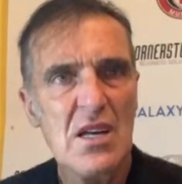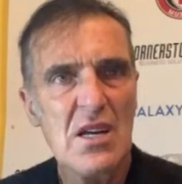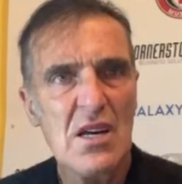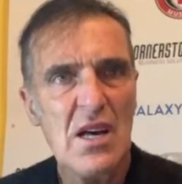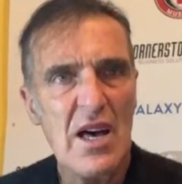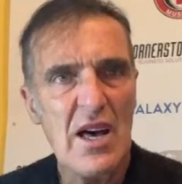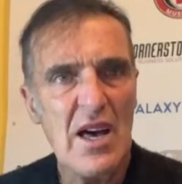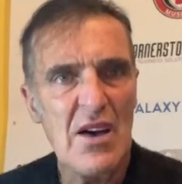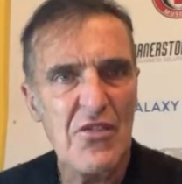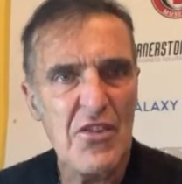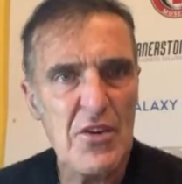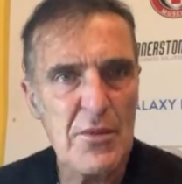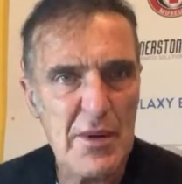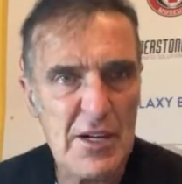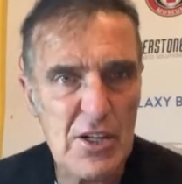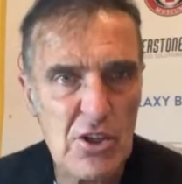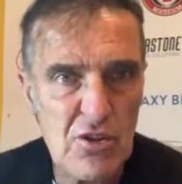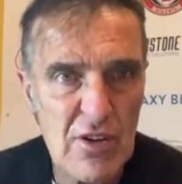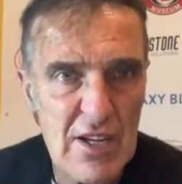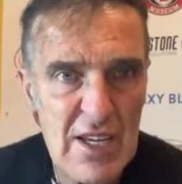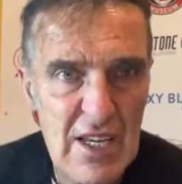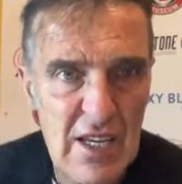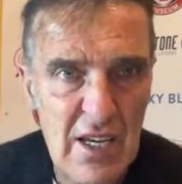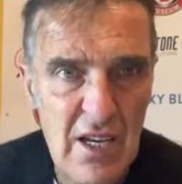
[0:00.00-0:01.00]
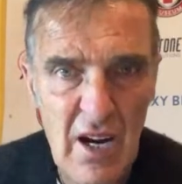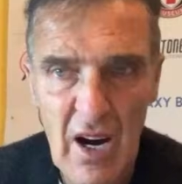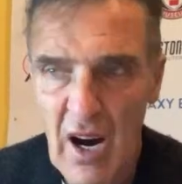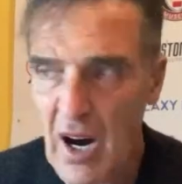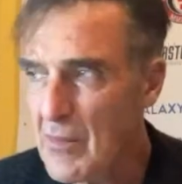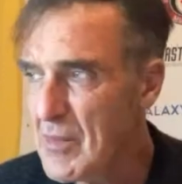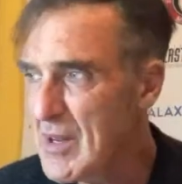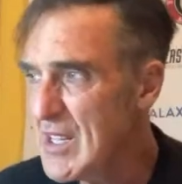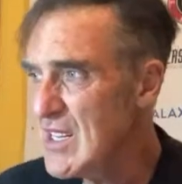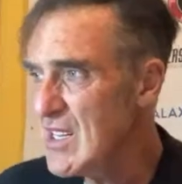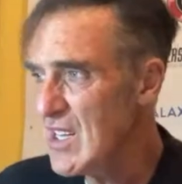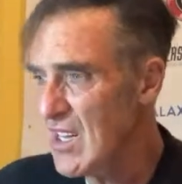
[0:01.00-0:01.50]
For McGree. I
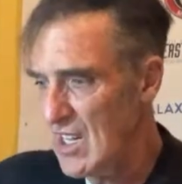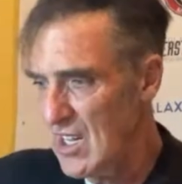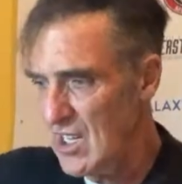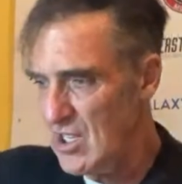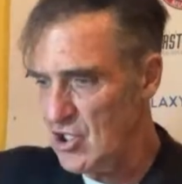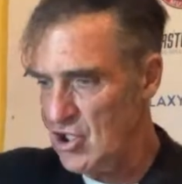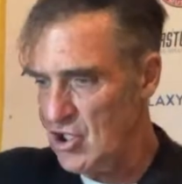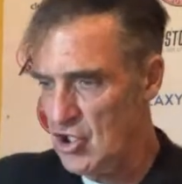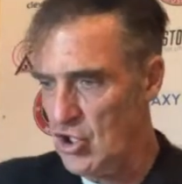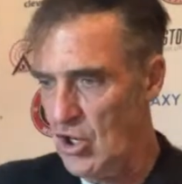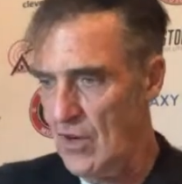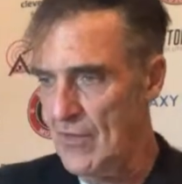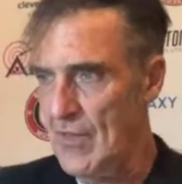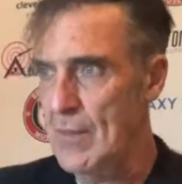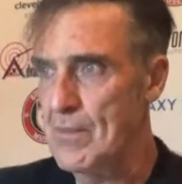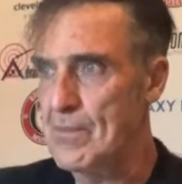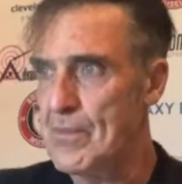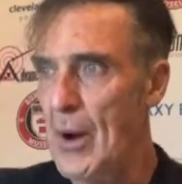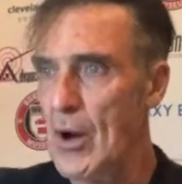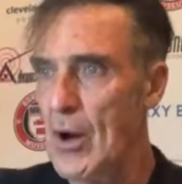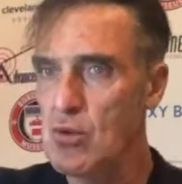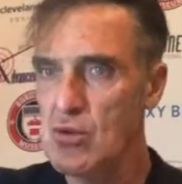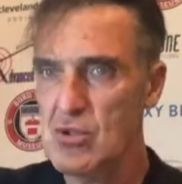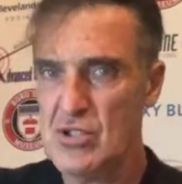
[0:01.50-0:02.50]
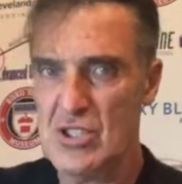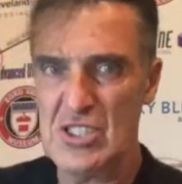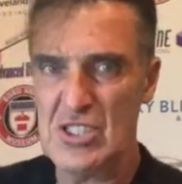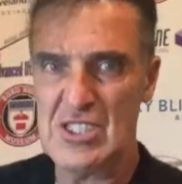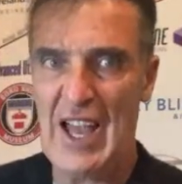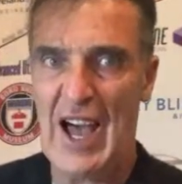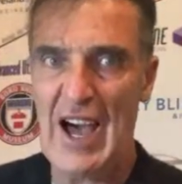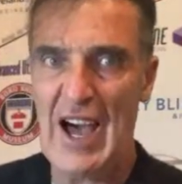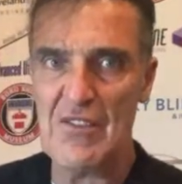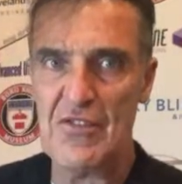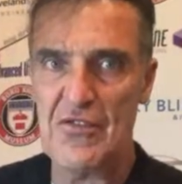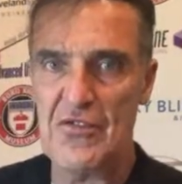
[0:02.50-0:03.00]
mean, it's sort of a bounce. He's
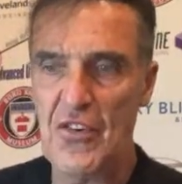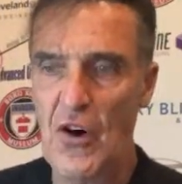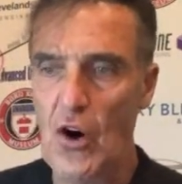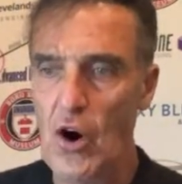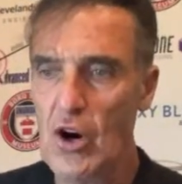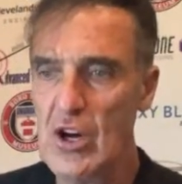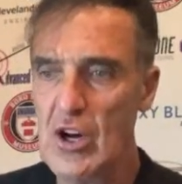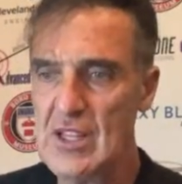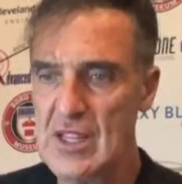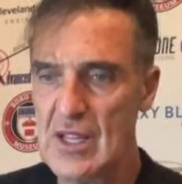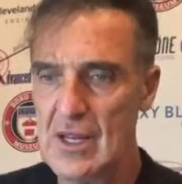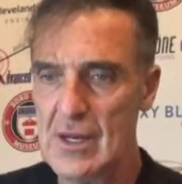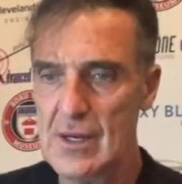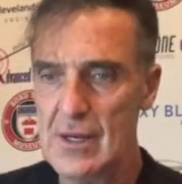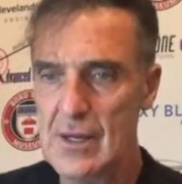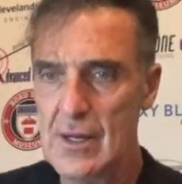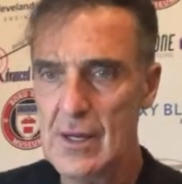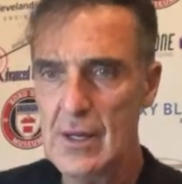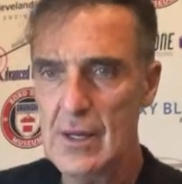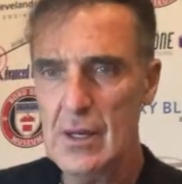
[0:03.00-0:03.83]
half volleyed it.